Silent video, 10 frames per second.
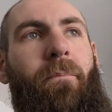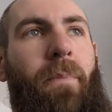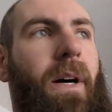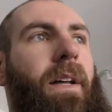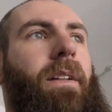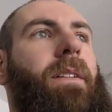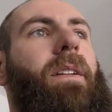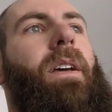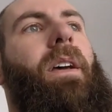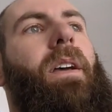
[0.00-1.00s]
But
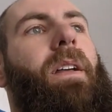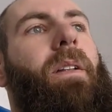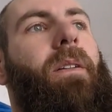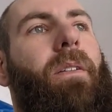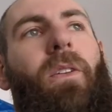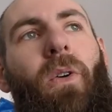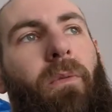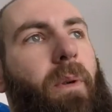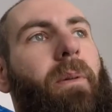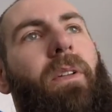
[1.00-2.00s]
you know,
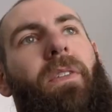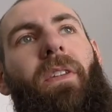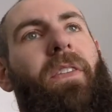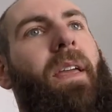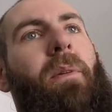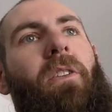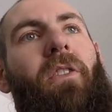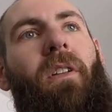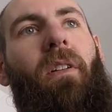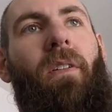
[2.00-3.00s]
remember, it's the same
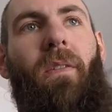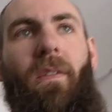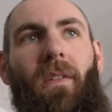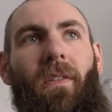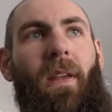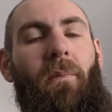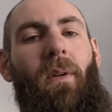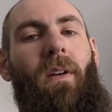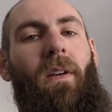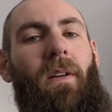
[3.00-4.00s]
engine, same
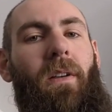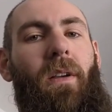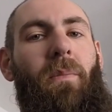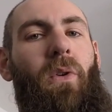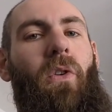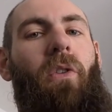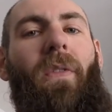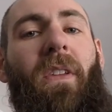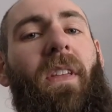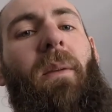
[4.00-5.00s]
computer,
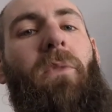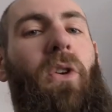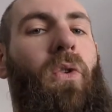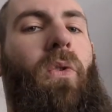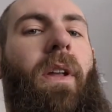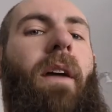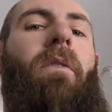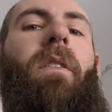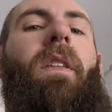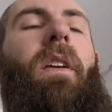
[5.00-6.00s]
the same tune,
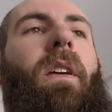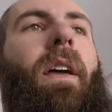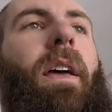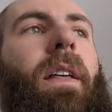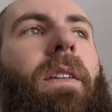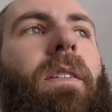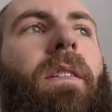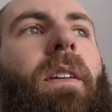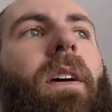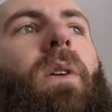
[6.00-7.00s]
everything as
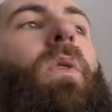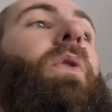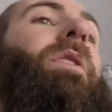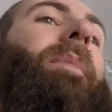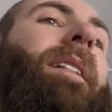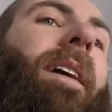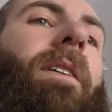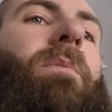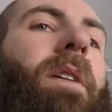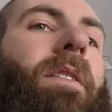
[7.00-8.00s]
what was in my
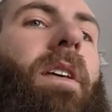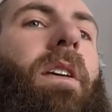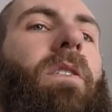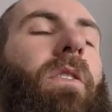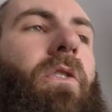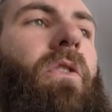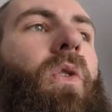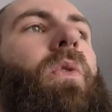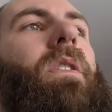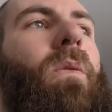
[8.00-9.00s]
last Mustang. So there's no
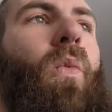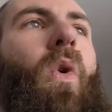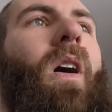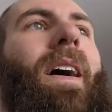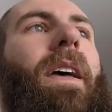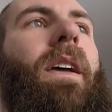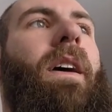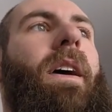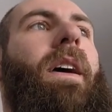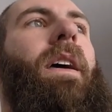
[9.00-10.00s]
reason why
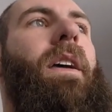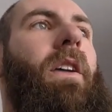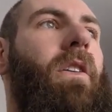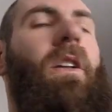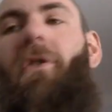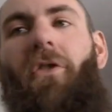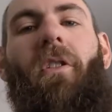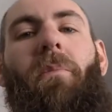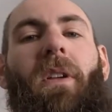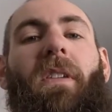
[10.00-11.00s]
it
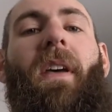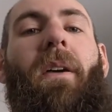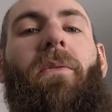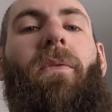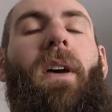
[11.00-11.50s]
shouldn't be safe.